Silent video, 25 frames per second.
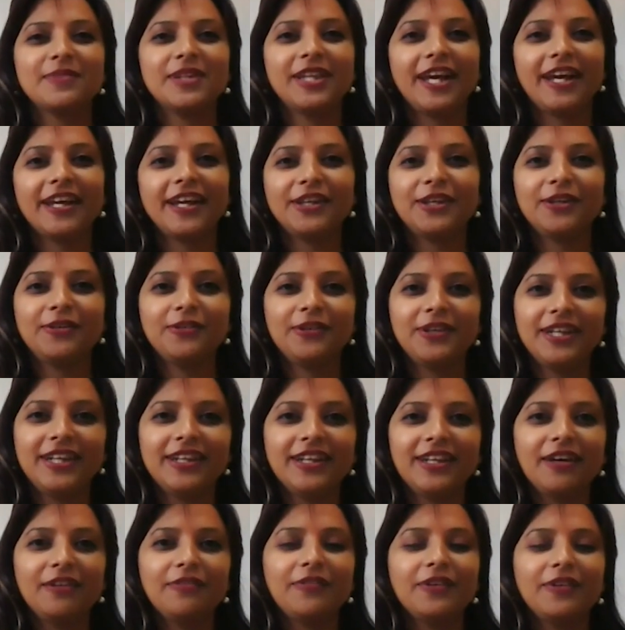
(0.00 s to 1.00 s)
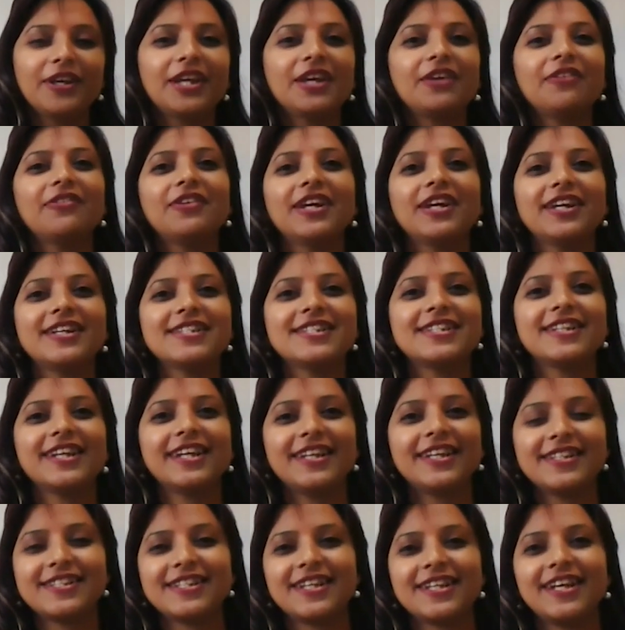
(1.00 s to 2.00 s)
Thank you, Hina, for giving us the
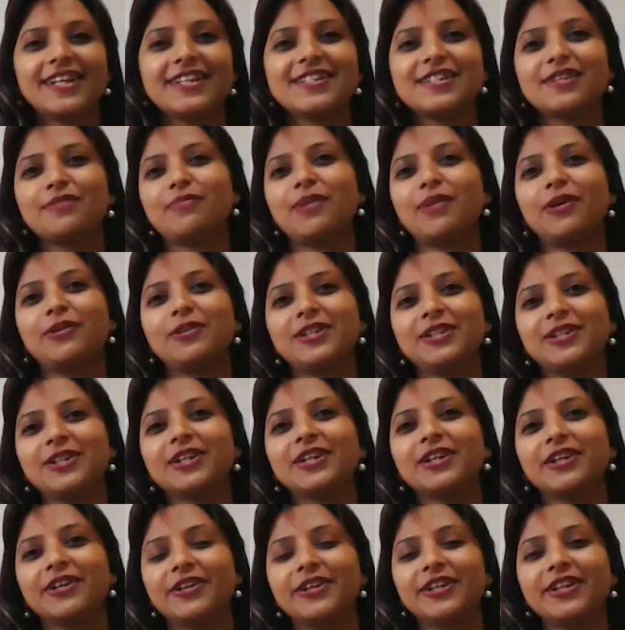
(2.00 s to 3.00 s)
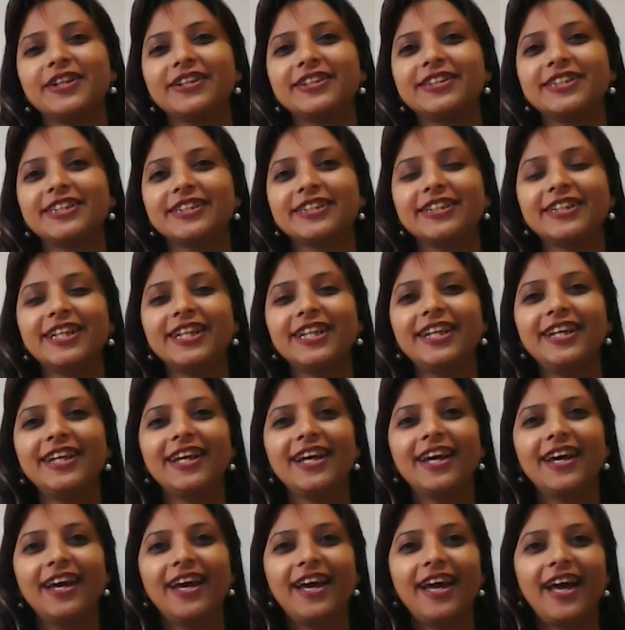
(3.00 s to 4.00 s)
insights about your career journey.
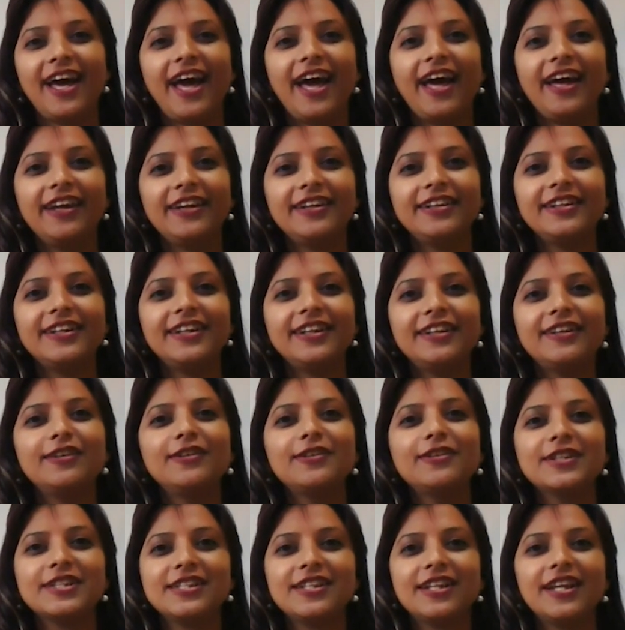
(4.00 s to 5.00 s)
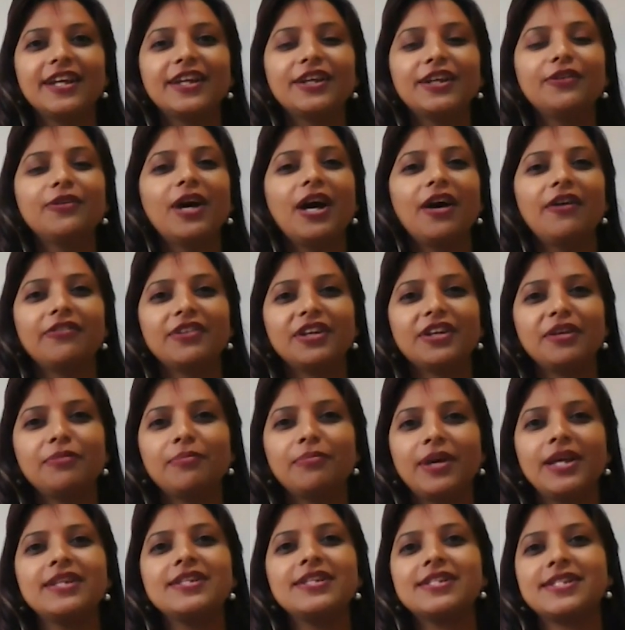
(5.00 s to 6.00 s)
And it looks like you have
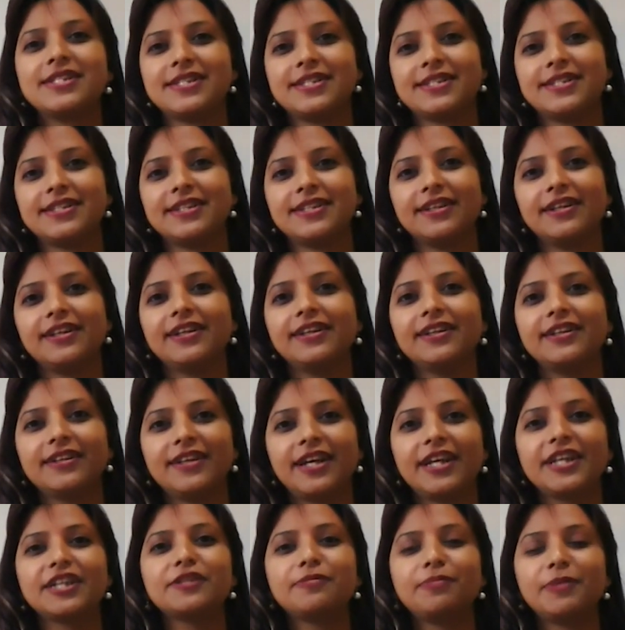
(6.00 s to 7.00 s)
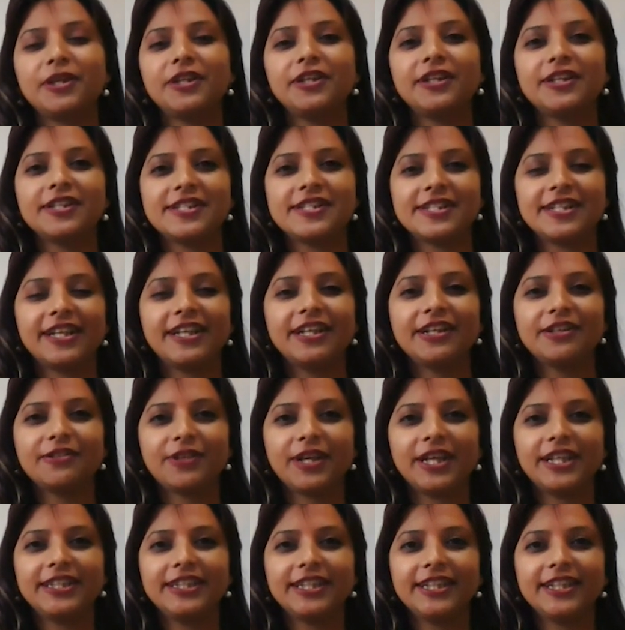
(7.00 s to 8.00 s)
immense experience in
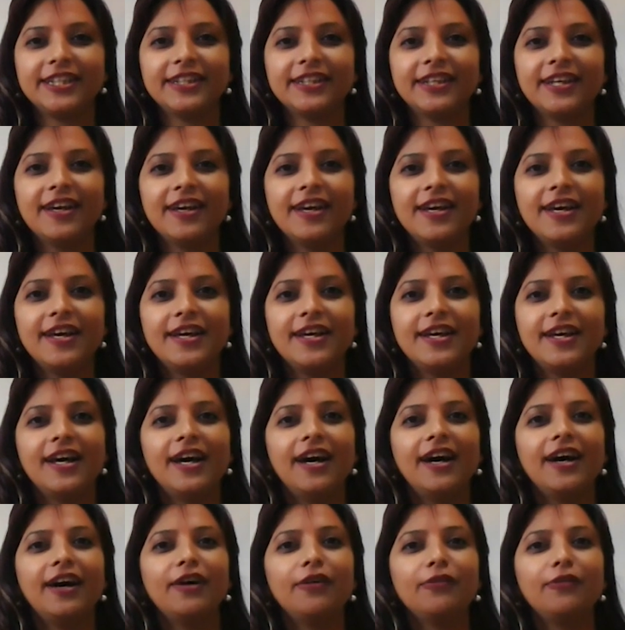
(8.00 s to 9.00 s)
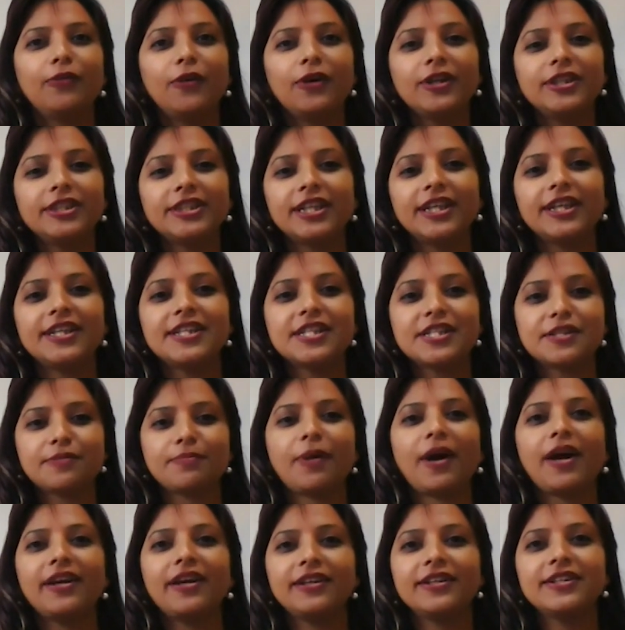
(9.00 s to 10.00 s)
writing. What
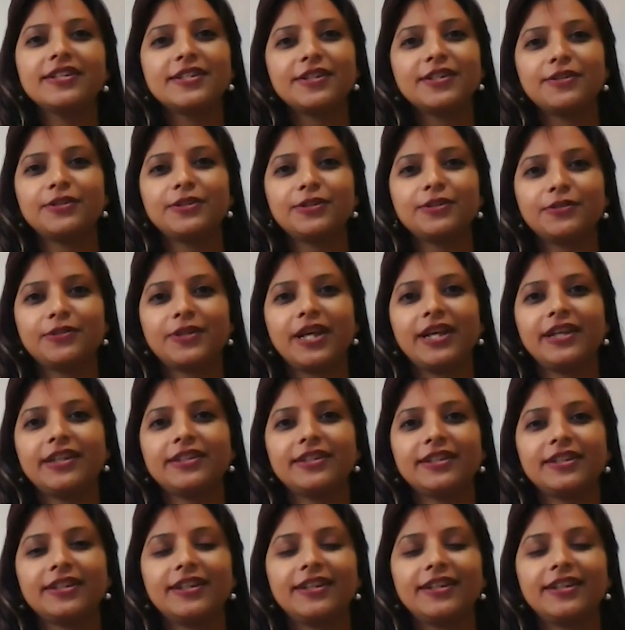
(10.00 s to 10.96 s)
inspires you to write?